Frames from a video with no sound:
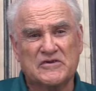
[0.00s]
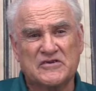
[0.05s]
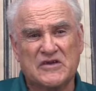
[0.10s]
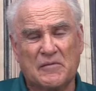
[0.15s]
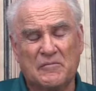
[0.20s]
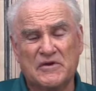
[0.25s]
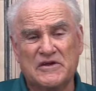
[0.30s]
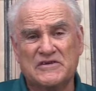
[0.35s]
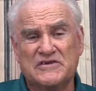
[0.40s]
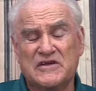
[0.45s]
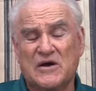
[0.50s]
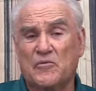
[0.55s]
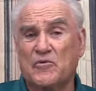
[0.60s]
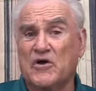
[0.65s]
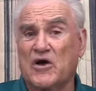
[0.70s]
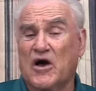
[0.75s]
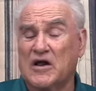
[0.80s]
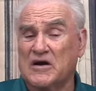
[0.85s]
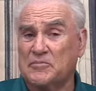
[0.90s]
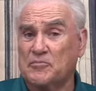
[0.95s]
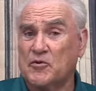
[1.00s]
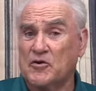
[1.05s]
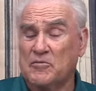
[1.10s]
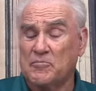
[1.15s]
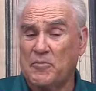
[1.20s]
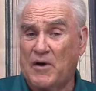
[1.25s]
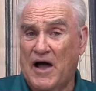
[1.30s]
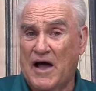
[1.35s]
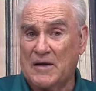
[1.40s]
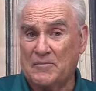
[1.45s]
and somebody said we ought to put a
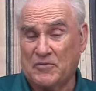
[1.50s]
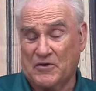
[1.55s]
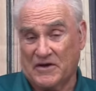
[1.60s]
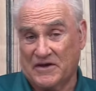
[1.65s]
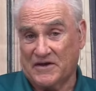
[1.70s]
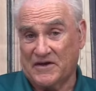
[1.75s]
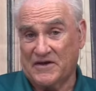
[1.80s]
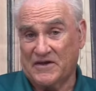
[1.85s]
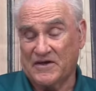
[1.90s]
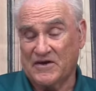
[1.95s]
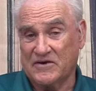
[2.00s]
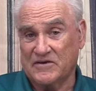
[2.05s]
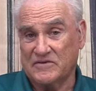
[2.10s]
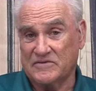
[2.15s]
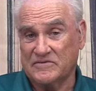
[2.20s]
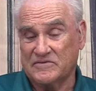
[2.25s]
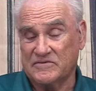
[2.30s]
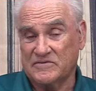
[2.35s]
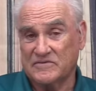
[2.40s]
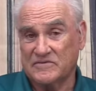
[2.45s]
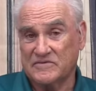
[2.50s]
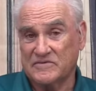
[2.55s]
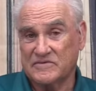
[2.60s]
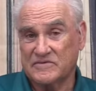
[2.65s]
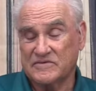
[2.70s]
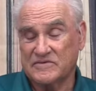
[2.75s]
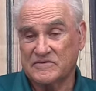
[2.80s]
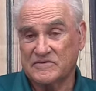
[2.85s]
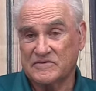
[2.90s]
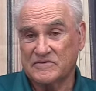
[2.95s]
Bible in there.
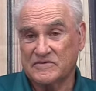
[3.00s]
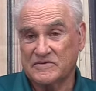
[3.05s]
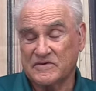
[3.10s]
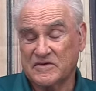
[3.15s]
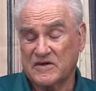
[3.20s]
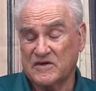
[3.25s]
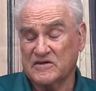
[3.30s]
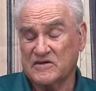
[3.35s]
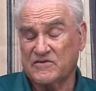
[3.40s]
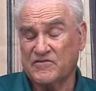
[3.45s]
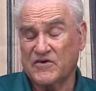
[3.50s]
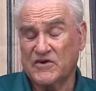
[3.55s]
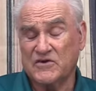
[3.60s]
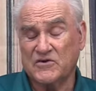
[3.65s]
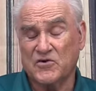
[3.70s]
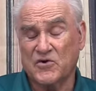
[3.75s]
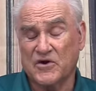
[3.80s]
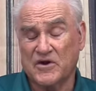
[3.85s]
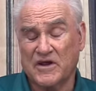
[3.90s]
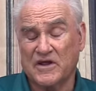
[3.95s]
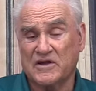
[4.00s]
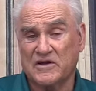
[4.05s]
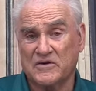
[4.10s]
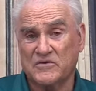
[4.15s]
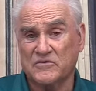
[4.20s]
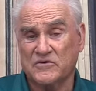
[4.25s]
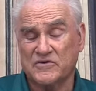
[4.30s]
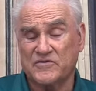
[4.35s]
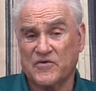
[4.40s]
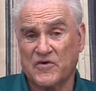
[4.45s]
Because the Victorian
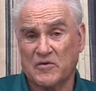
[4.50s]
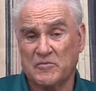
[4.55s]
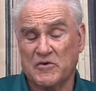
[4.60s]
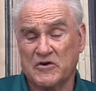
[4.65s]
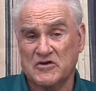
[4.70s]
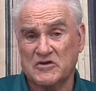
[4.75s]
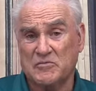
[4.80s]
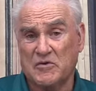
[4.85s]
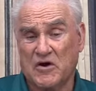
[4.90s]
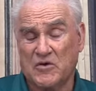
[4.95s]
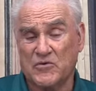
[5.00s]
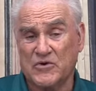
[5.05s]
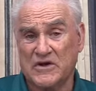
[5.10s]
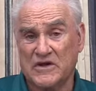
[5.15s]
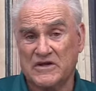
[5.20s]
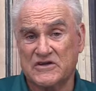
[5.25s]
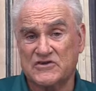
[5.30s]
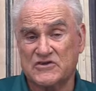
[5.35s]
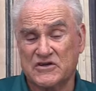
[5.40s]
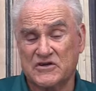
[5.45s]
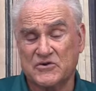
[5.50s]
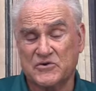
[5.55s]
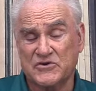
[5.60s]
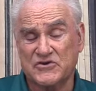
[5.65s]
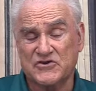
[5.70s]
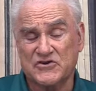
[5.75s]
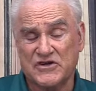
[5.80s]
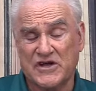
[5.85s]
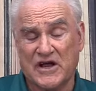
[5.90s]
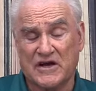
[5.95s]
England was very much about religion and
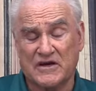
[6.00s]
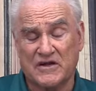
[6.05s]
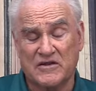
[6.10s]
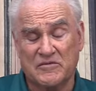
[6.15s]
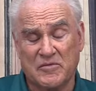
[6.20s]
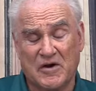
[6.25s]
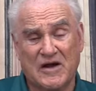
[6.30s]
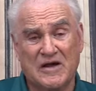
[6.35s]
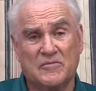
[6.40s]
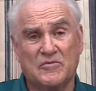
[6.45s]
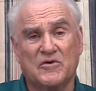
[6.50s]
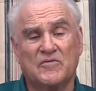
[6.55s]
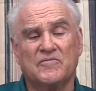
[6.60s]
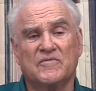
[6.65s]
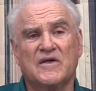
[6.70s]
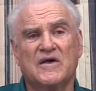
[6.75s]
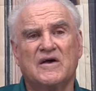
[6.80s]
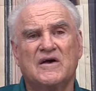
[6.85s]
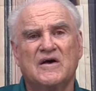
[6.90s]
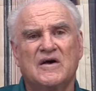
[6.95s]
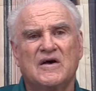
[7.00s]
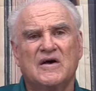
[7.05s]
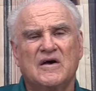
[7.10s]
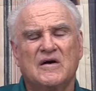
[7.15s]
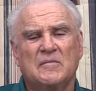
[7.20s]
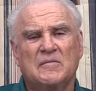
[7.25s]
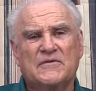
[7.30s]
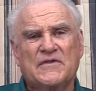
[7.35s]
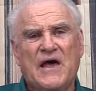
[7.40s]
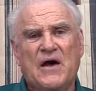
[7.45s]
Christianity and the Bible.
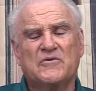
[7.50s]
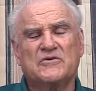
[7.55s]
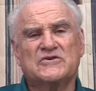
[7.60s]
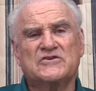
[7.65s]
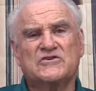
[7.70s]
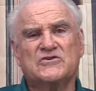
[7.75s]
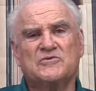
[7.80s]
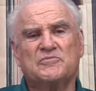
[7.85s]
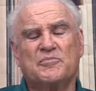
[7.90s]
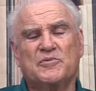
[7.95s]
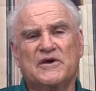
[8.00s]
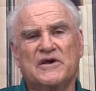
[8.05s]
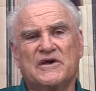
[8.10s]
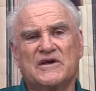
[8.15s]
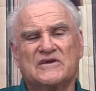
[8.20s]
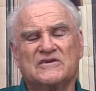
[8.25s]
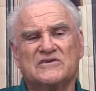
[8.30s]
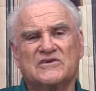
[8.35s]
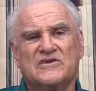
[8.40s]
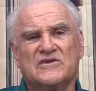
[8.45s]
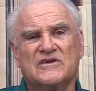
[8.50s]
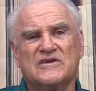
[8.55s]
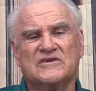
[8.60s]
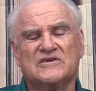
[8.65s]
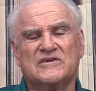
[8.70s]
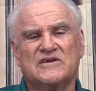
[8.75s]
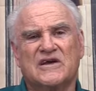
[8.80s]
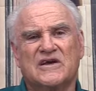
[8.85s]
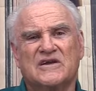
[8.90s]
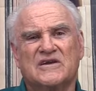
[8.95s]
But that was too big, so they
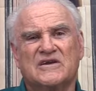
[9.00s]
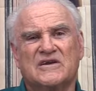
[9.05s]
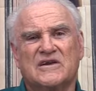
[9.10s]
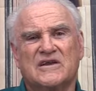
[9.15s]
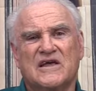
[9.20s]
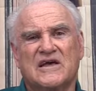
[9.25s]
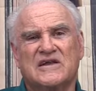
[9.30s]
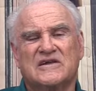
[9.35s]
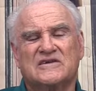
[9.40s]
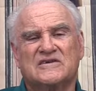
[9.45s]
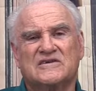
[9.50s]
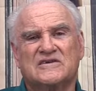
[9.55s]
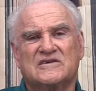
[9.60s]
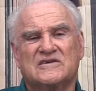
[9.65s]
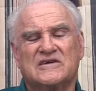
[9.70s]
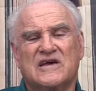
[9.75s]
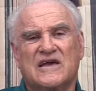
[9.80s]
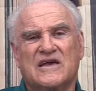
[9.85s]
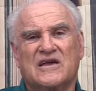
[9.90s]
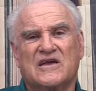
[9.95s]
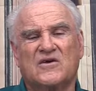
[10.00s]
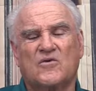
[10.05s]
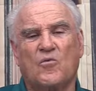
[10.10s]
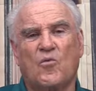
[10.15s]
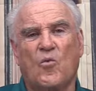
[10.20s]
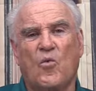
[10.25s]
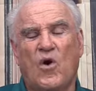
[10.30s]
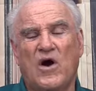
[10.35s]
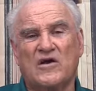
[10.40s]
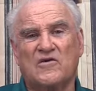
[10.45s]
said, let's take
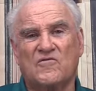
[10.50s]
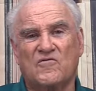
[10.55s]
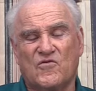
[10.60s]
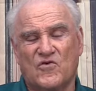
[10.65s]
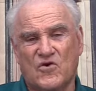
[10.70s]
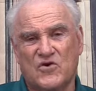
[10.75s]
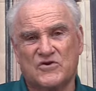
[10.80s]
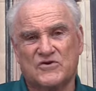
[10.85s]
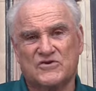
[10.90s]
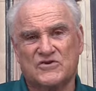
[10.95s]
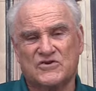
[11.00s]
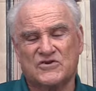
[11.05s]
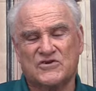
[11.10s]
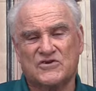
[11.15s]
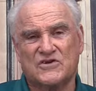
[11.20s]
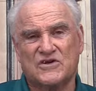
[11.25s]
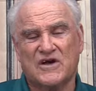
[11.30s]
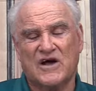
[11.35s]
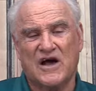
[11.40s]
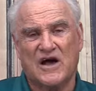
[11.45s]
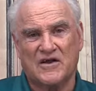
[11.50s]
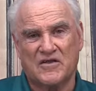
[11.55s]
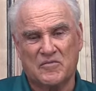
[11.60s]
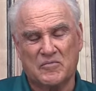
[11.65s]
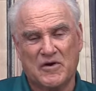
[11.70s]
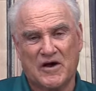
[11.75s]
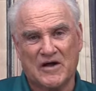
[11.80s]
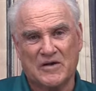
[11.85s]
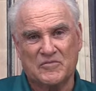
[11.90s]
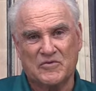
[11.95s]
one verse out of the
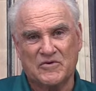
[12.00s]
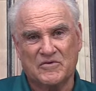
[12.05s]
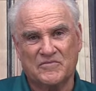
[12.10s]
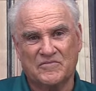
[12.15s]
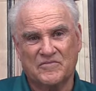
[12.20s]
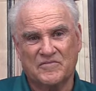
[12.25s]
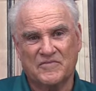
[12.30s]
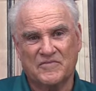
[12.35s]
Bible